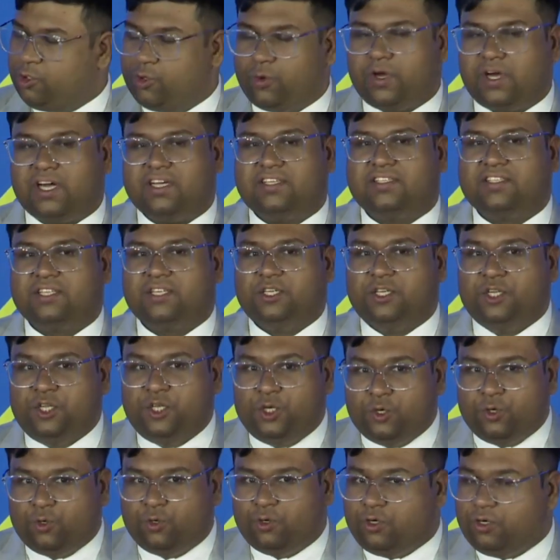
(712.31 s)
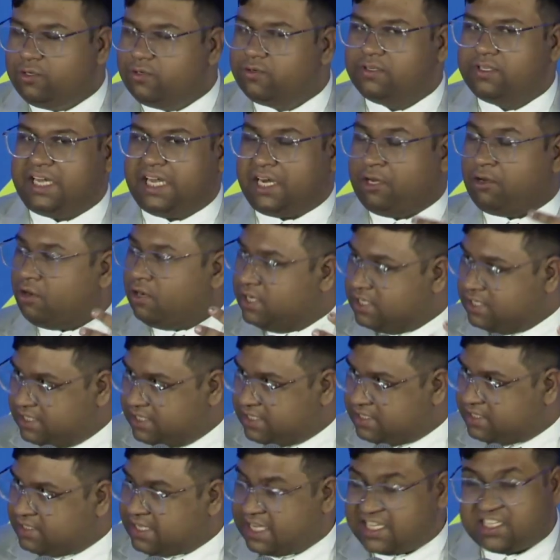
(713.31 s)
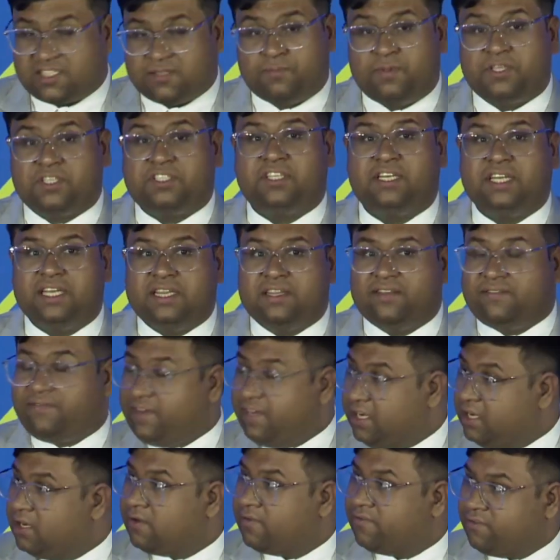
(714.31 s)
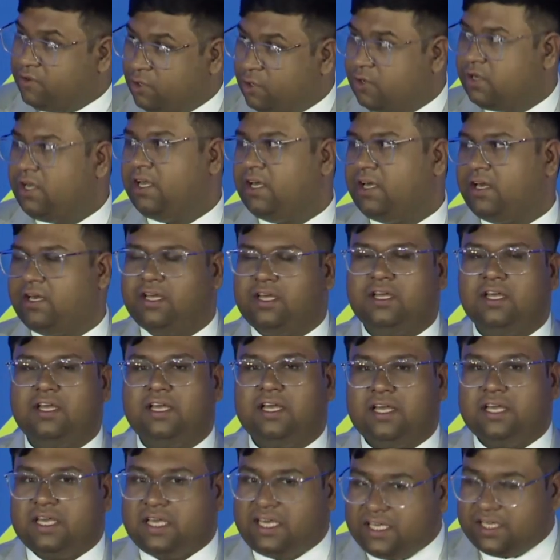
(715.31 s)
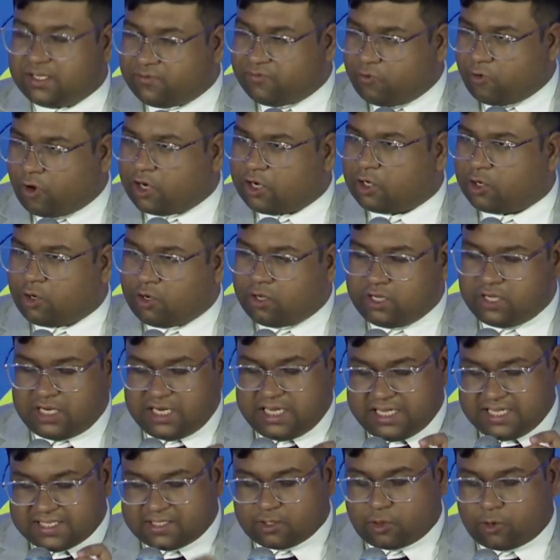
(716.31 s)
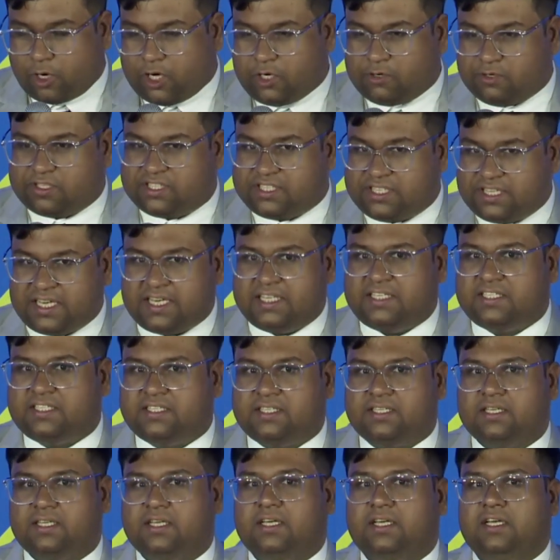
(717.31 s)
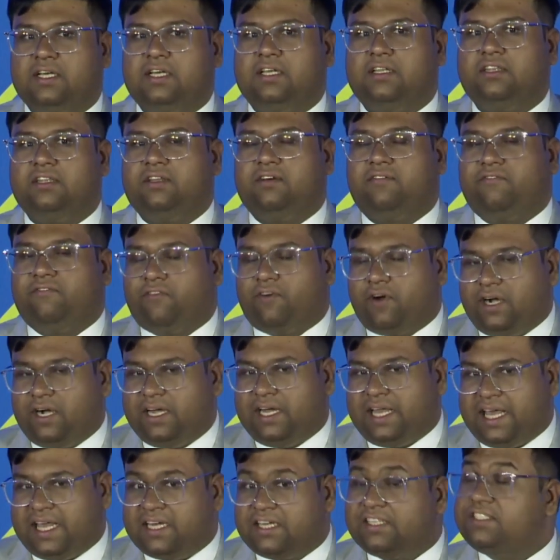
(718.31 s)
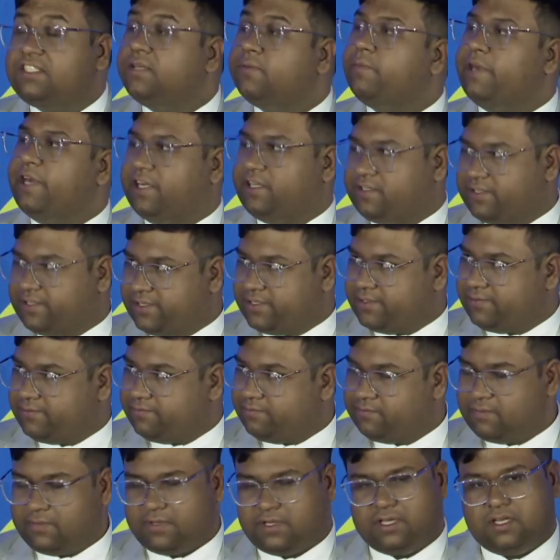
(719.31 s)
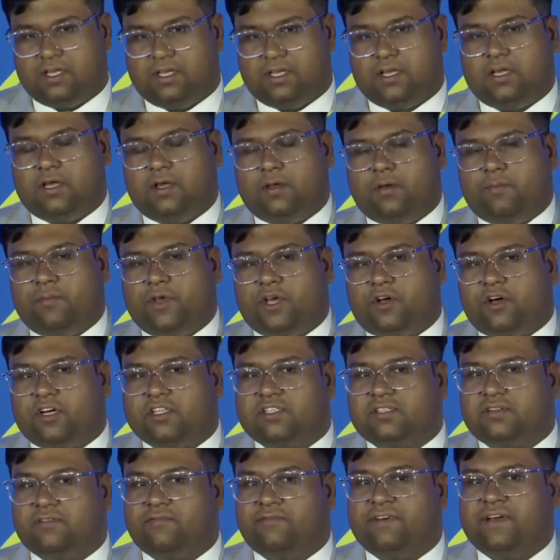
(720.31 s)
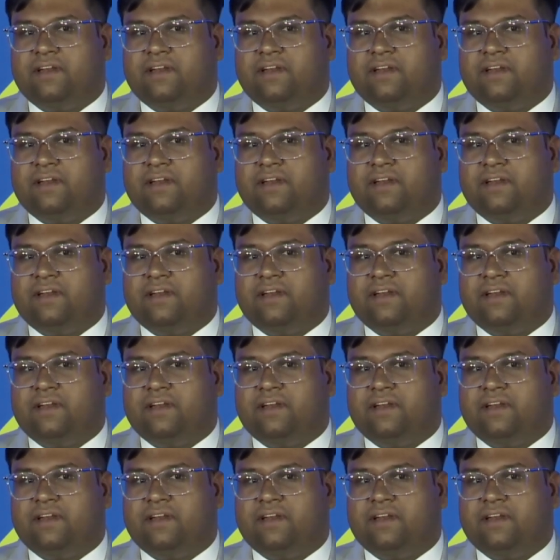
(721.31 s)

towards new technologies, especially in the field of nuclear, is what is going to change the world energy mix. Because